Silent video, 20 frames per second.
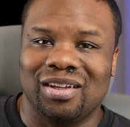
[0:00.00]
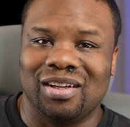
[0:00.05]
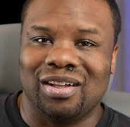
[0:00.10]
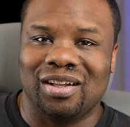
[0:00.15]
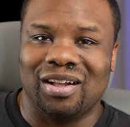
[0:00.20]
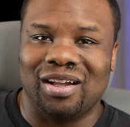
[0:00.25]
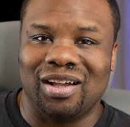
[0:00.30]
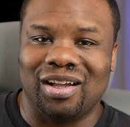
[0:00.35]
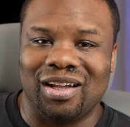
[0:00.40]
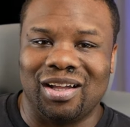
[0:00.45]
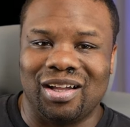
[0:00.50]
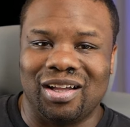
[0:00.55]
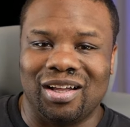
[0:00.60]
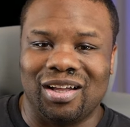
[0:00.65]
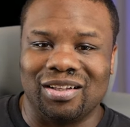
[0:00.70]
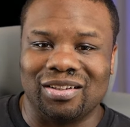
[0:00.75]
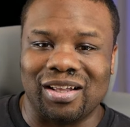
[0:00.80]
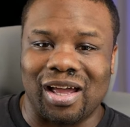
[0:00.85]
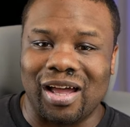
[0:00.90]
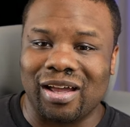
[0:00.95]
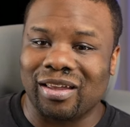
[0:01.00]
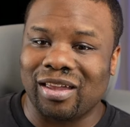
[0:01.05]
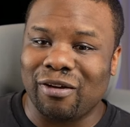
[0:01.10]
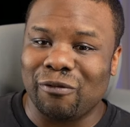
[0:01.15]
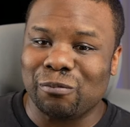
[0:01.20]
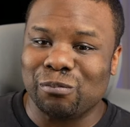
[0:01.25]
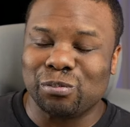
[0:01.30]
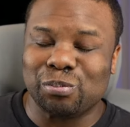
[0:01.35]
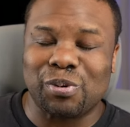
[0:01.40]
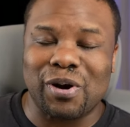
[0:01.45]
I give
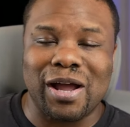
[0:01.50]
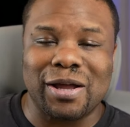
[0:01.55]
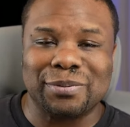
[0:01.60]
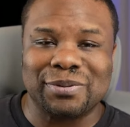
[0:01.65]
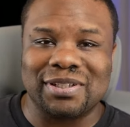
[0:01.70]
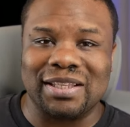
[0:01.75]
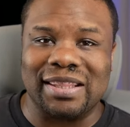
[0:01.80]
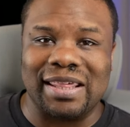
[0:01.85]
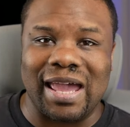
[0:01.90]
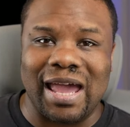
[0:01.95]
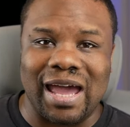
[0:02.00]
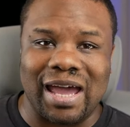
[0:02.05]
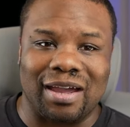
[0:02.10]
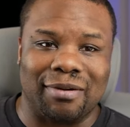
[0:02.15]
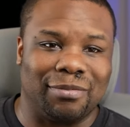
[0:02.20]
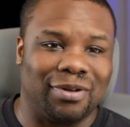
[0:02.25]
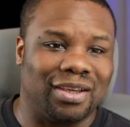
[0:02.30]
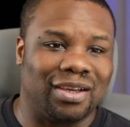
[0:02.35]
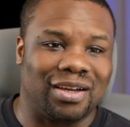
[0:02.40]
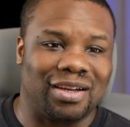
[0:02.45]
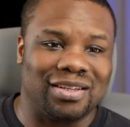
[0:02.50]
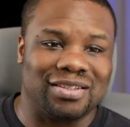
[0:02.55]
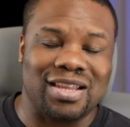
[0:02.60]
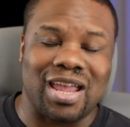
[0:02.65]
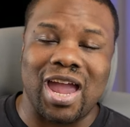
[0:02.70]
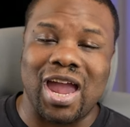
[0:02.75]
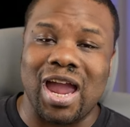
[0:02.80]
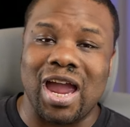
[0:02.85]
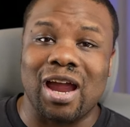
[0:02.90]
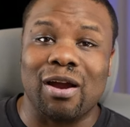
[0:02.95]
them props to that because
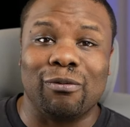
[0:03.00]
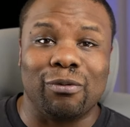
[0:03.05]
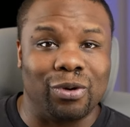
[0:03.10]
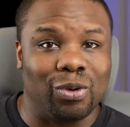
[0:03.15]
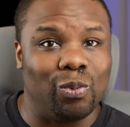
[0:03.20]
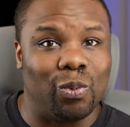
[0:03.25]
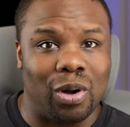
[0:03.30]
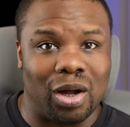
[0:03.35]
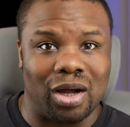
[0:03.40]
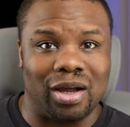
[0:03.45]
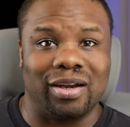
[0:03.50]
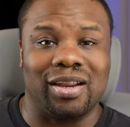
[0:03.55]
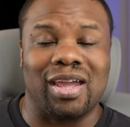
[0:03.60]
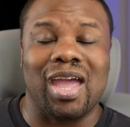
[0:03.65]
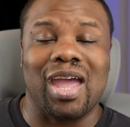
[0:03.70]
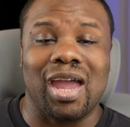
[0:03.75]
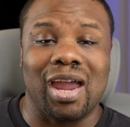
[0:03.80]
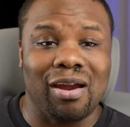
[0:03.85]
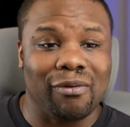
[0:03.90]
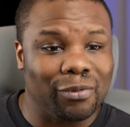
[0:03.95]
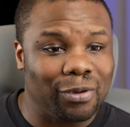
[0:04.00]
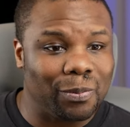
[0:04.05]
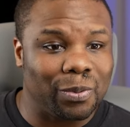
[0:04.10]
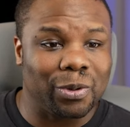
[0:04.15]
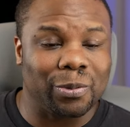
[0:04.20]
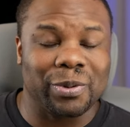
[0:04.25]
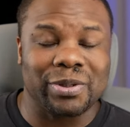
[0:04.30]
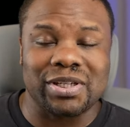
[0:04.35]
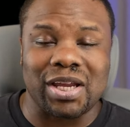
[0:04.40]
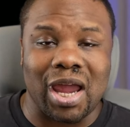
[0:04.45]
pretty
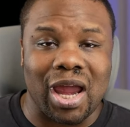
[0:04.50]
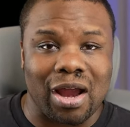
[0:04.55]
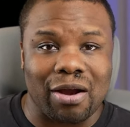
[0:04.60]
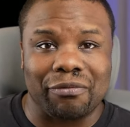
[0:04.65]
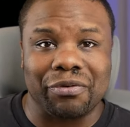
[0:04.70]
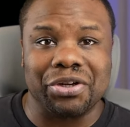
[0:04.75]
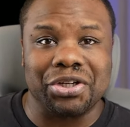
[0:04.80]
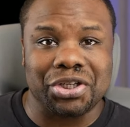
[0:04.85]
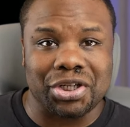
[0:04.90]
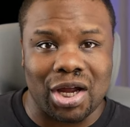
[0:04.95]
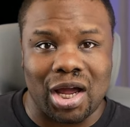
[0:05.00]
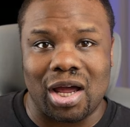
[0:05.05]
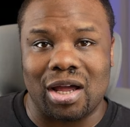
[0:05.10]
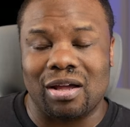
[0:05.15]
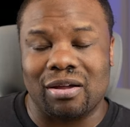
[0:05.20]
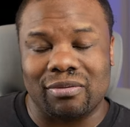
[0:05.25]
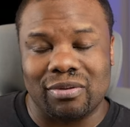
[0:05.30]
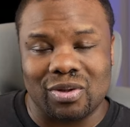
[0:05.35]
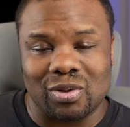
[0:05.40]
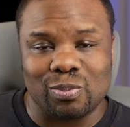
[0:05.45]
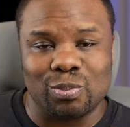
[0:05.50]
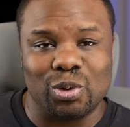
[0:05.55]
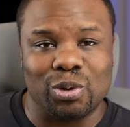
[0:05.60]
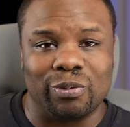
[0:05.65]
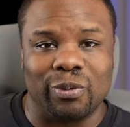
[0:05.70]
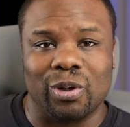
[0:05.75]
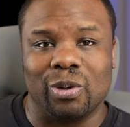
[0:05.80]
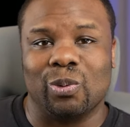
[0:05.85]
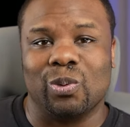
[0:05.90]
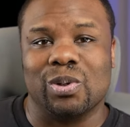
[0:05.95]
much every shot of this movie
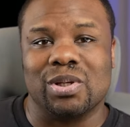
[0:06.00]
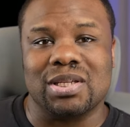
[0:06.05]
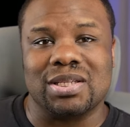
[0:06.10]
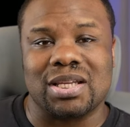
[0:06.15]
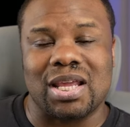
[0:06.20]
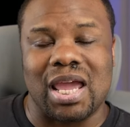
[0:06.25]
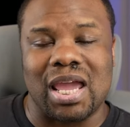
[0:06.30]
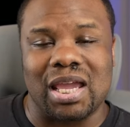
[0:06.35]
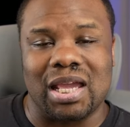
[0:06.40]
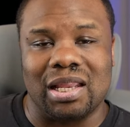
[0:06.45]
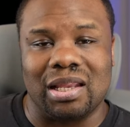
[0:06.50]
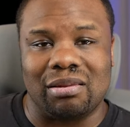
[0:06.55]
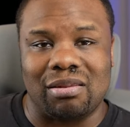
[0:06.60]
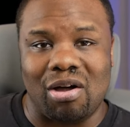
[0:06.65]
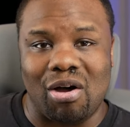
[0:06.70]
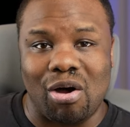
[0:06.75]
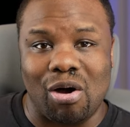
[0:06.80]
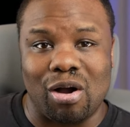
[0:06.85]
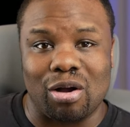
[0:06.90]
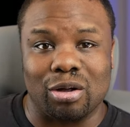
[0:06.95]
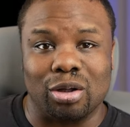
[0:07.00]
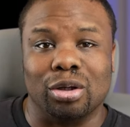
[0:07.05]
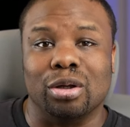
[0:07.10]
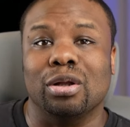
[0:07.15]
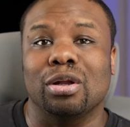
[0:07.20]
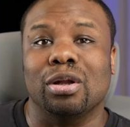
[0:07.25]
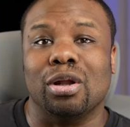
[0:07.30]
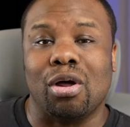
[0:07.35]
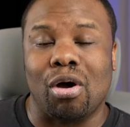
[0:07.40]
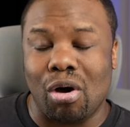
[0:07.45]
was a long,
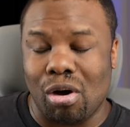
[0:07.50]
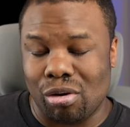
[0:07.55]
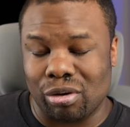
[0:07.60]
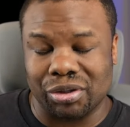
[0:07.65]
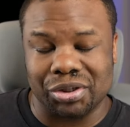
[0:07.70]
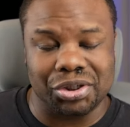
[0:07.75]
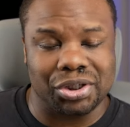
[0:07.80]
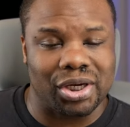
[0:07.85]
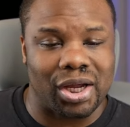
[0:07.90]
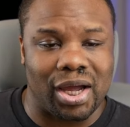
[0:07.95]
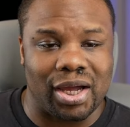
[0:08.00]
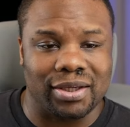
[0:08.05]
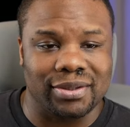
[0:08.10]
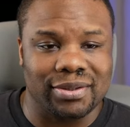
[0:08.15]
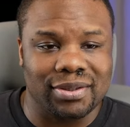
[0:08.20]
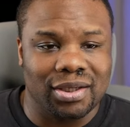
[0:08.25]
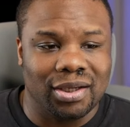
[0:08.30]
long shot.